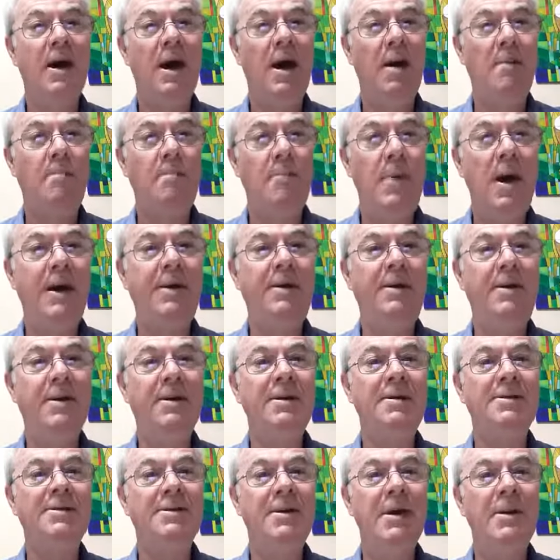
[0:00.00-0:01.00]
and
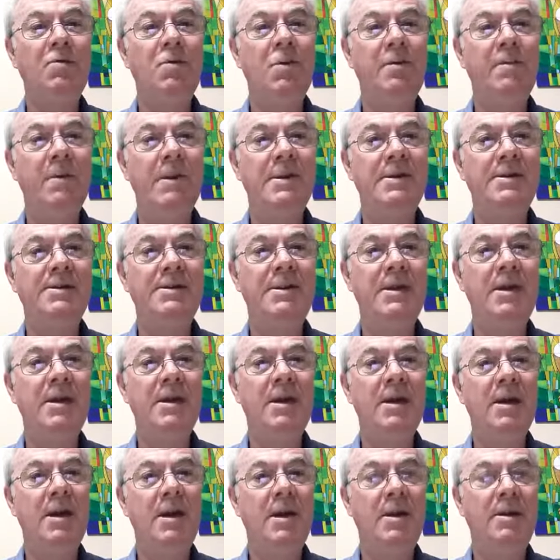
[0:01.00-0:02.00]
barriers that we may
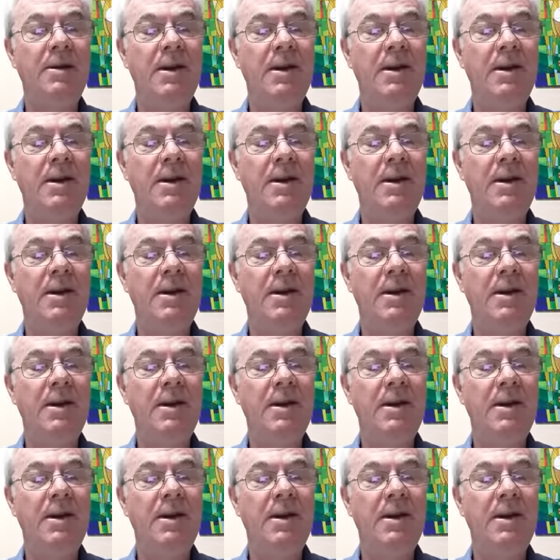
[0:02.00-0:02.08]
see